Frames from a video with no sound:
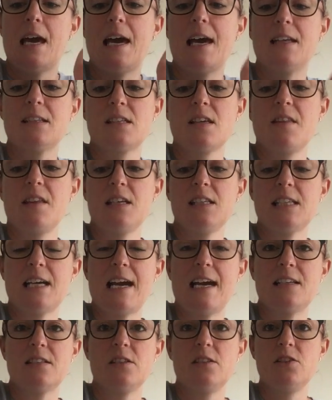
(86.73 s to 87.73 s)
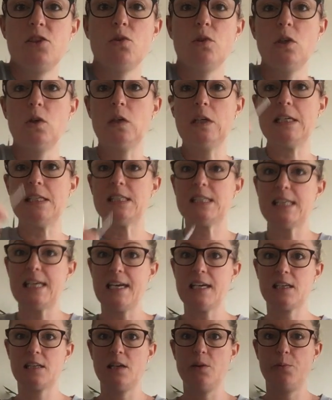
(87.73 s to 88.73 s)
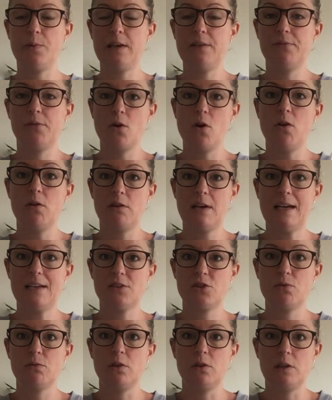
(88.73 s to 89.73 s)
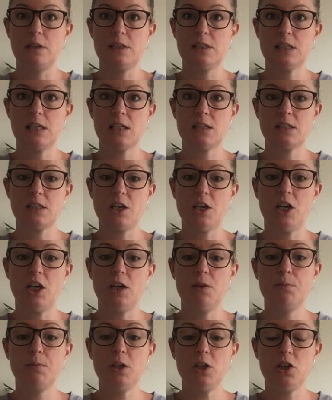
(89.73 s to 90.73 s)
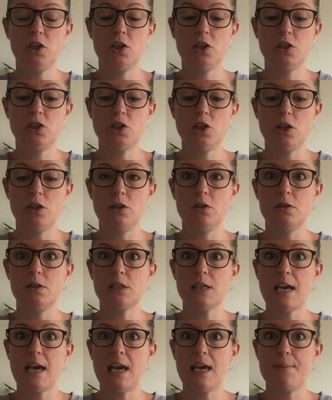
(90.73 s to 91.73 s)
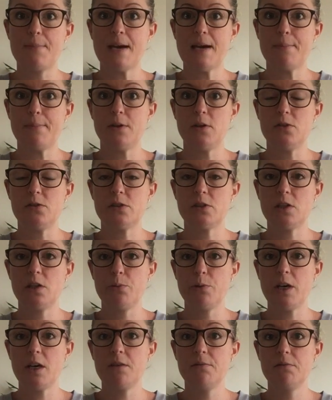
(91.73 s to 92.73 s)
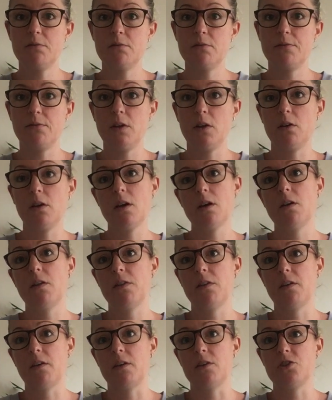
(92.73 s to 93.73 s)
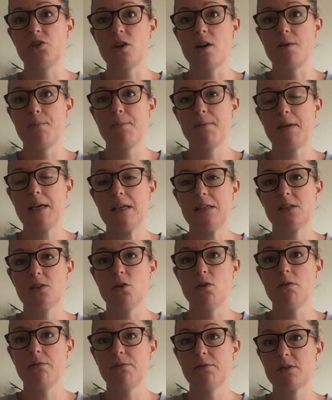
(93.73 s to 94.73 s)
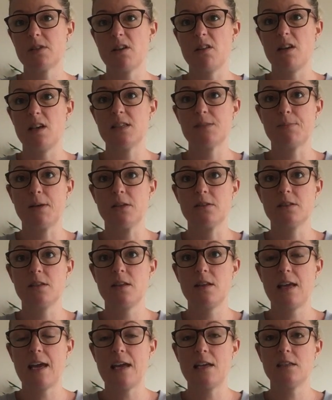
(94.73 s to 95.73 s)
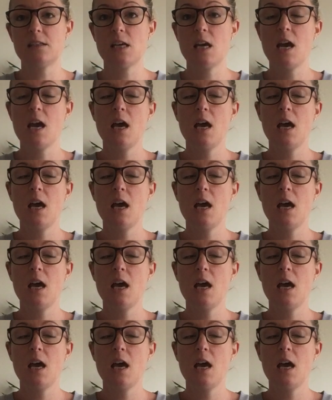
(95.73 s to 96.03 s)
and something to act as your lolly stick. Now we've got actual lolly sticks at home, but you could use a bamboo skewer. If you cut the sharp piece off so that it's blunt at the end,